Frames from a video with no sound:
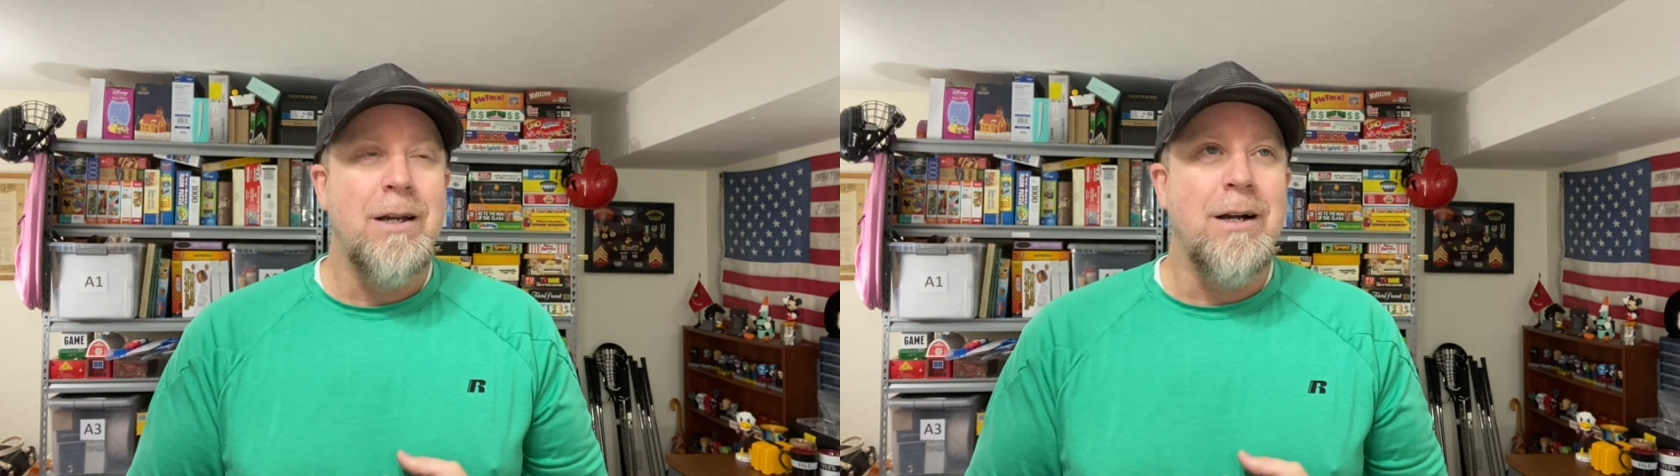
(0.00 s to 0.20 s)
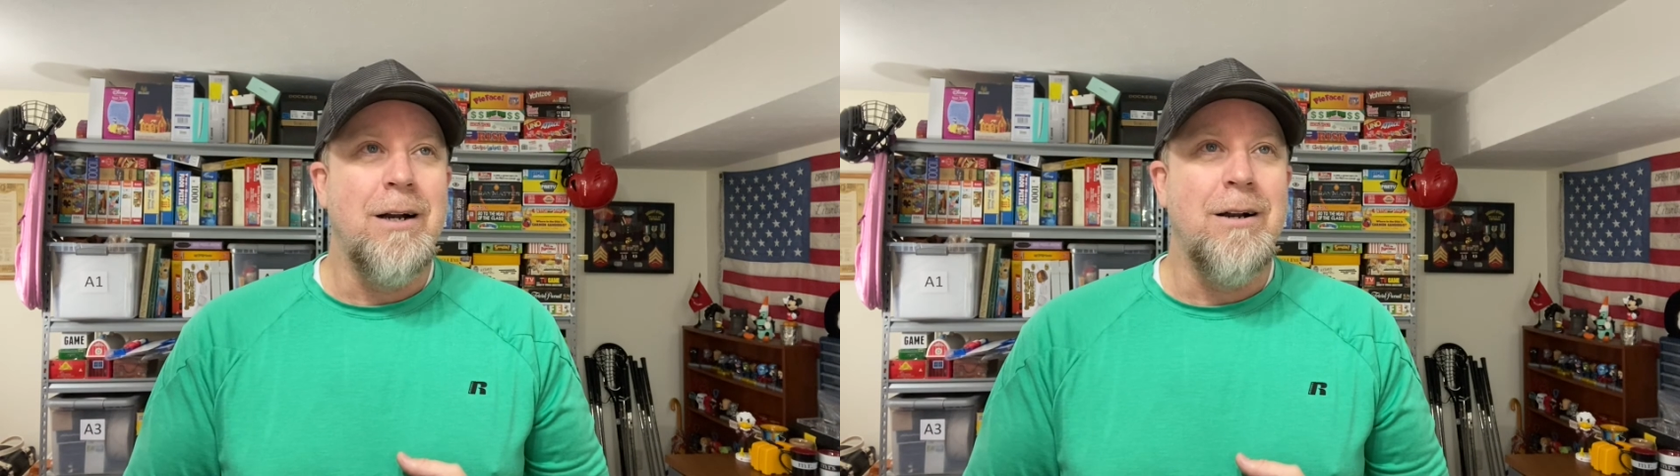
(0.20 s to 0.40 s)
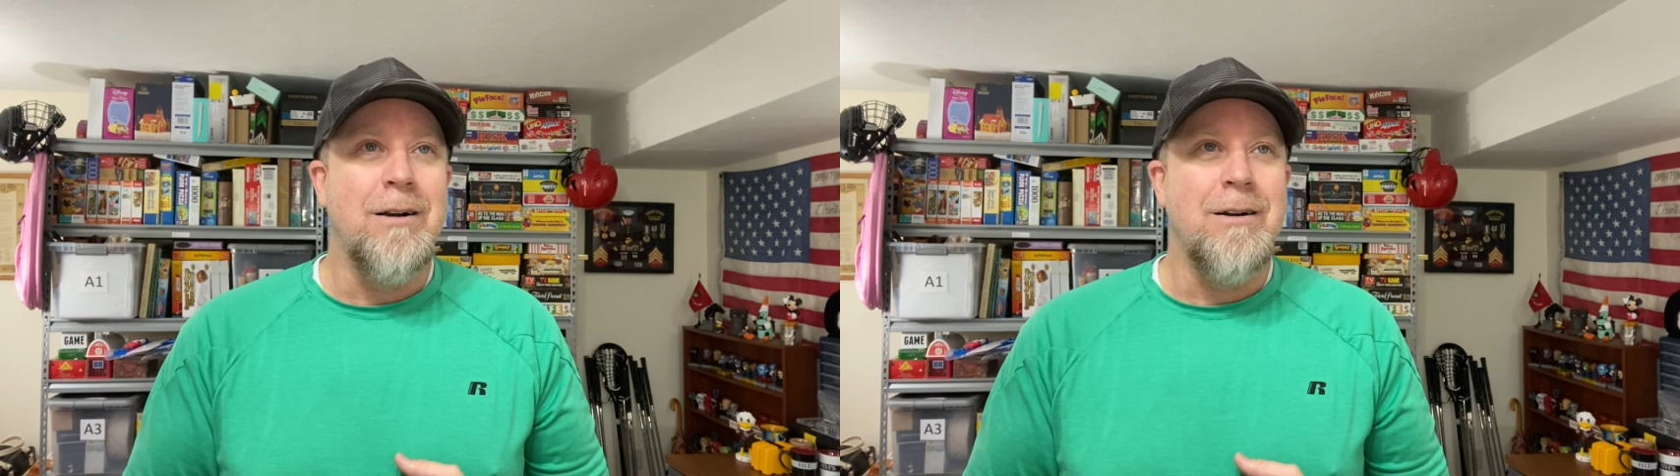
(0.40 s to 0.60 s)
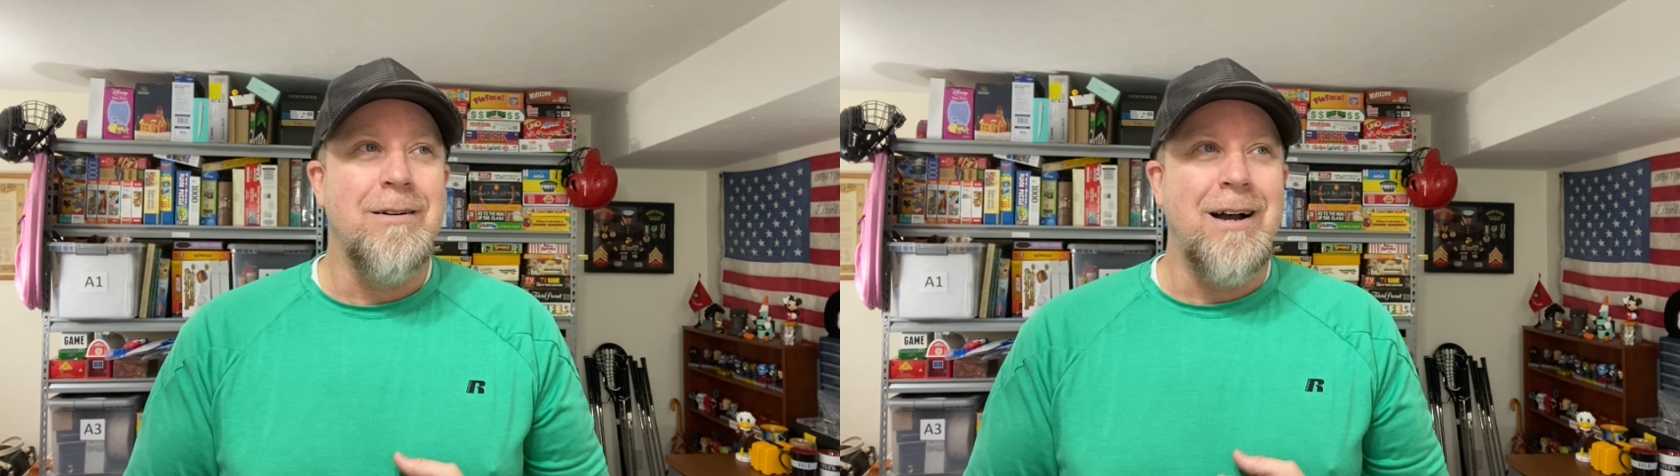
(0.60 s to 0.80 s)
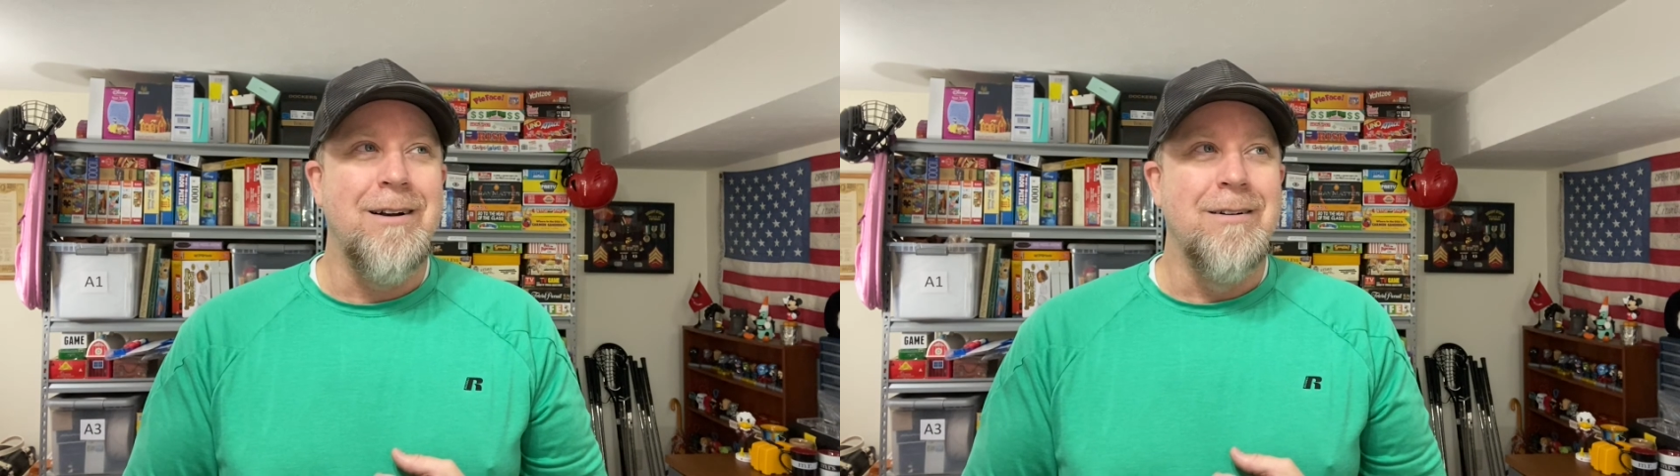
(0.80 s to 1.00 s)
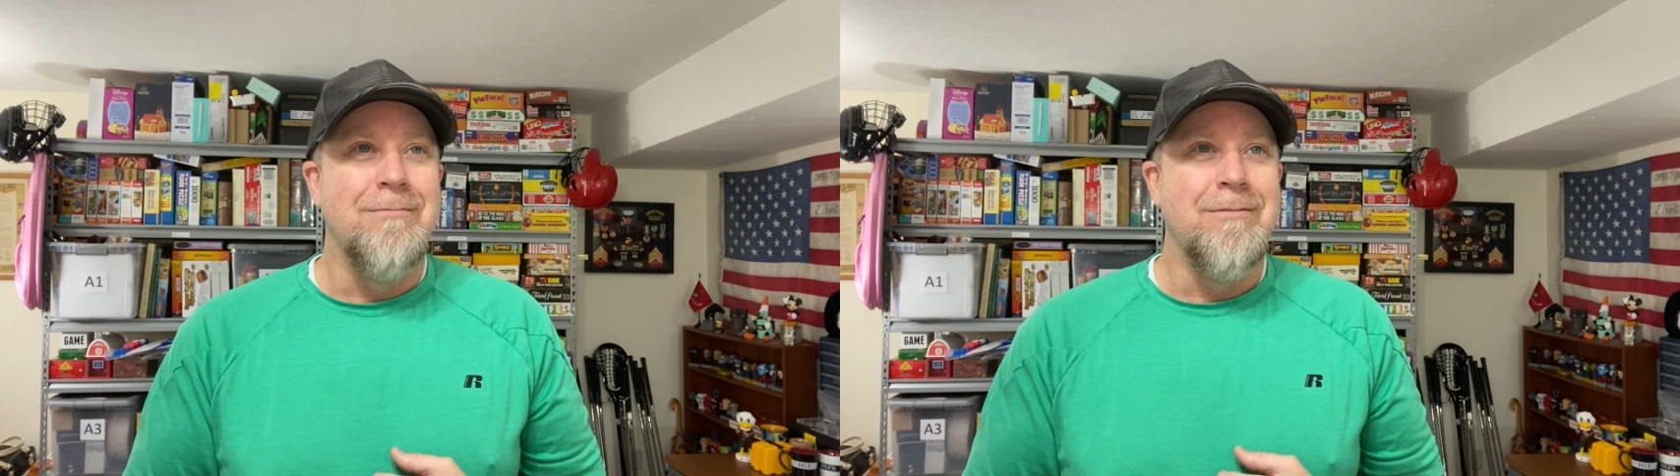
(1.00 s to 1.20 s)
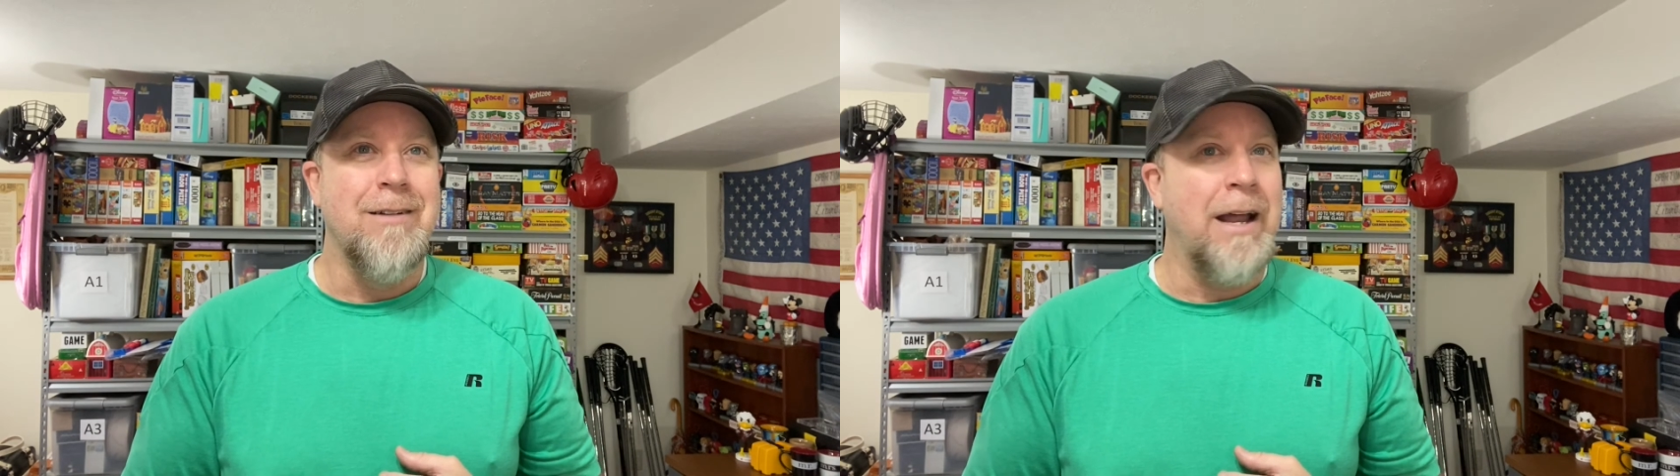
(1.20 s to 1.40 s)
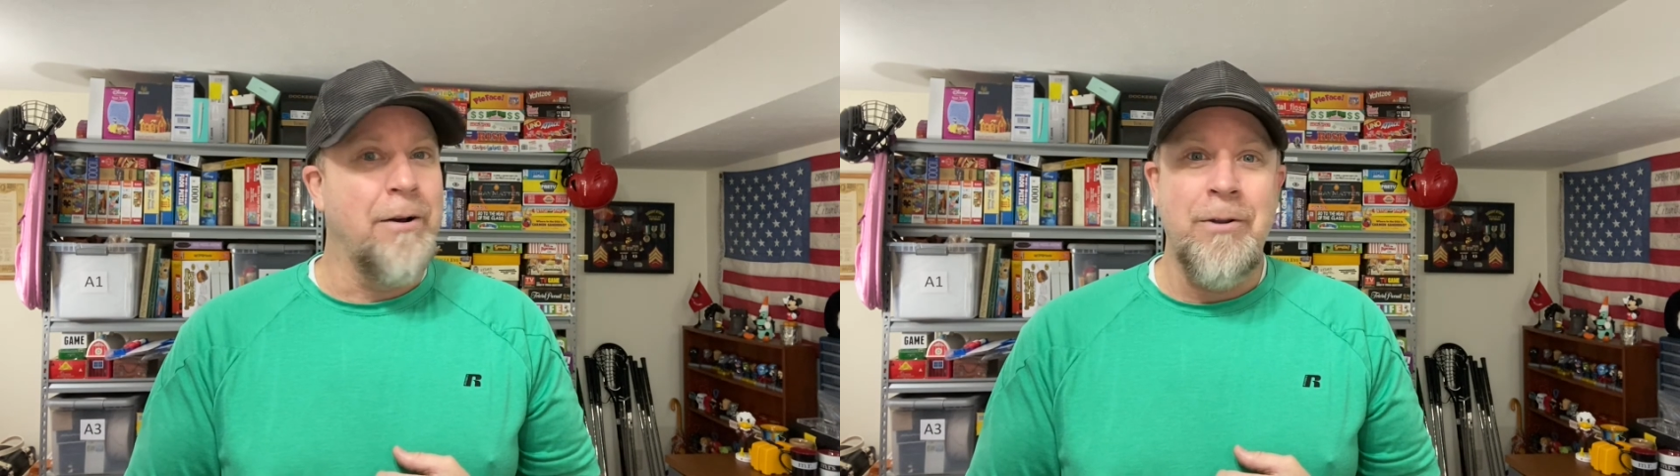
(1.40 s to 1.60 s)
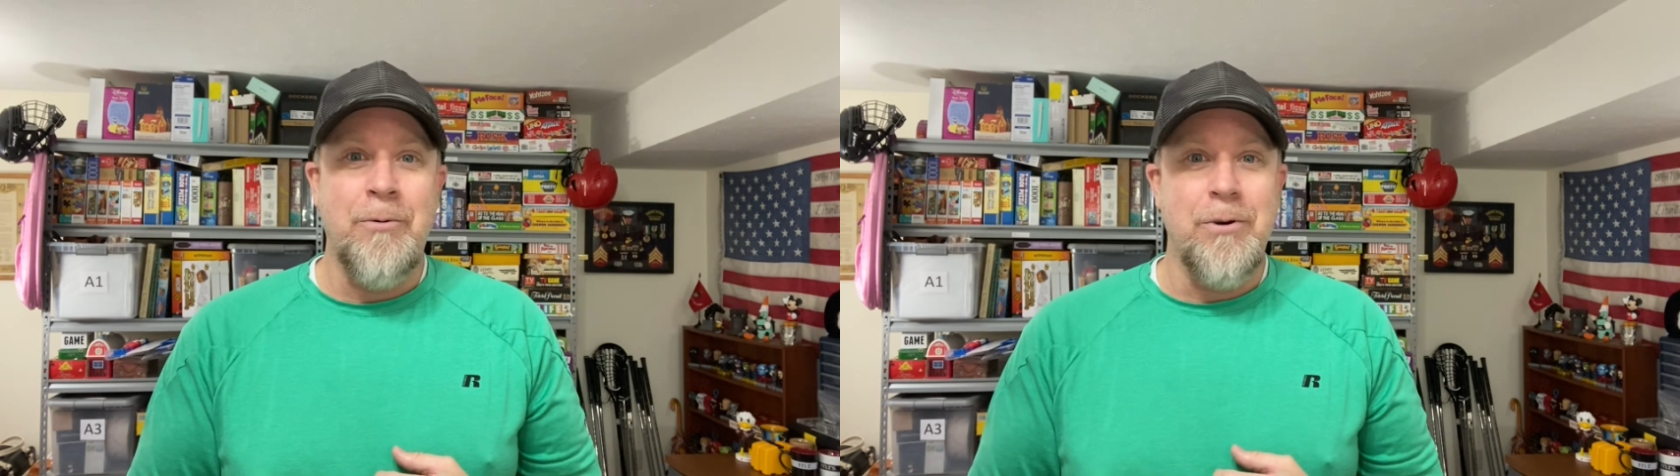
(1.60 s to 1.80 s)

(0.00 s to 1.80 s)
I don't know